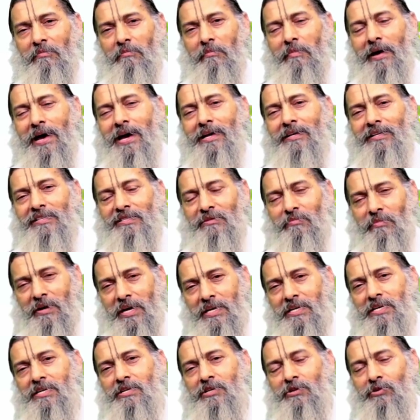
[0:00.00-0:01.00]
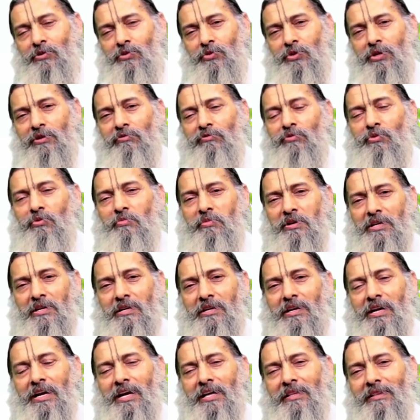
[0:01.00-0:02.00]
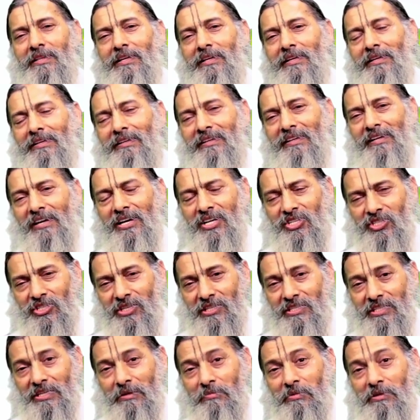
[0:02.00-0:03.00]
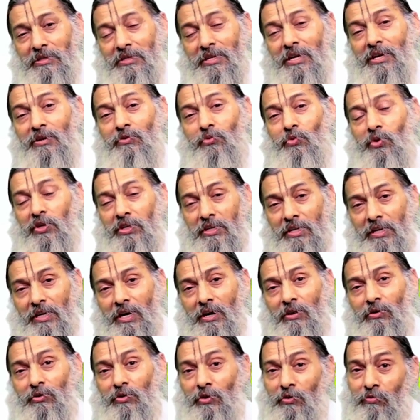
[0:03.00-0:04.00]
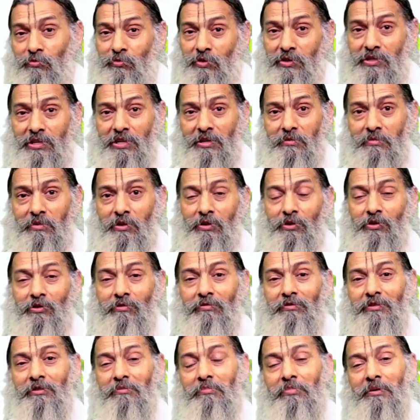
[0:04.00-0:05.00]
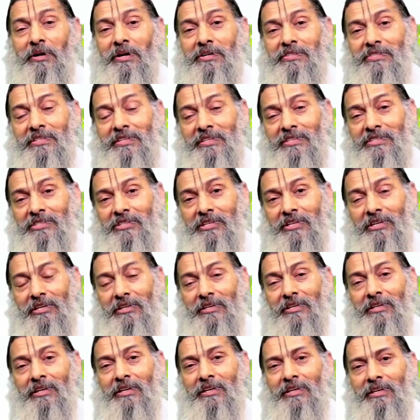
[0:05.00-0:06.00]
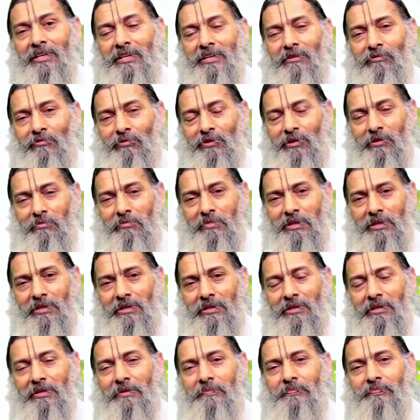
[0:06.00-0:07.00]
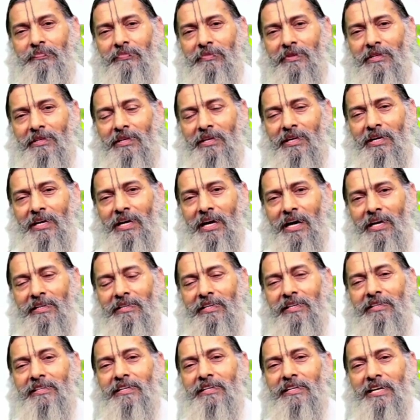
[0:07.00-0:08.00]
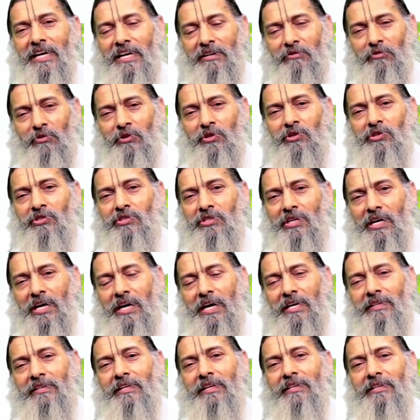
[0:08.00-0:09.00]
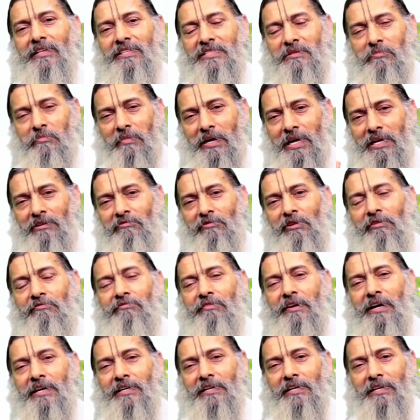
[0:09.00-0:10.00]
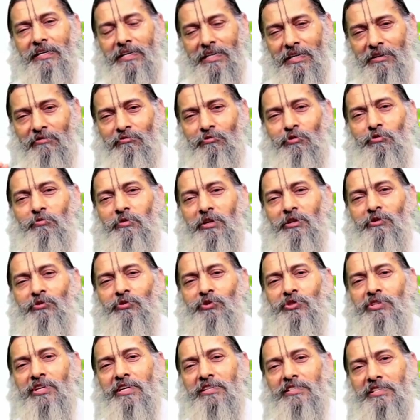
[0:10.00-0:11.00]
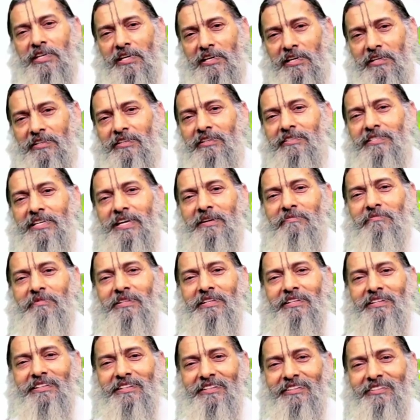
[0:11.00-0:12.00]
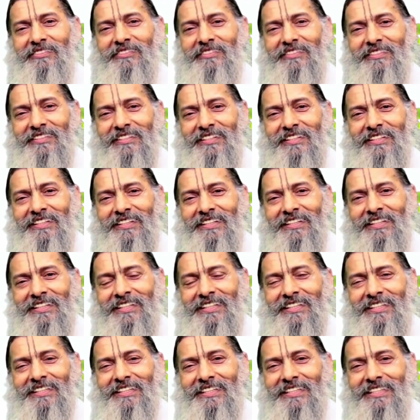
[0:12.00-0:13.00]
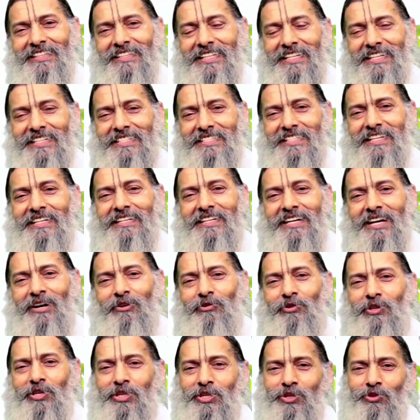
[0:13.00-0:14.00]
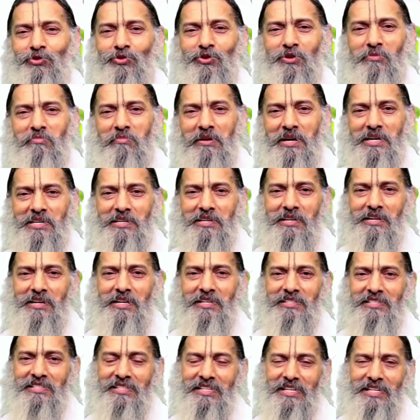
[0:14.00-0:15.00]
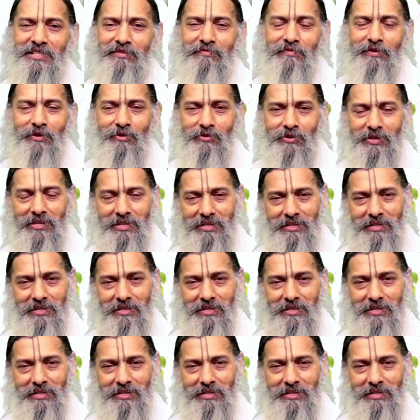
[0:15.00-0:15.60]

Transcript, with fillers: man is married to a woman and the relationship is not working out, obviously because of the past history with the mother, and then they divorce, and then this man will find another woman who is exactly the same thing. He thinks that now he is doing better and he has found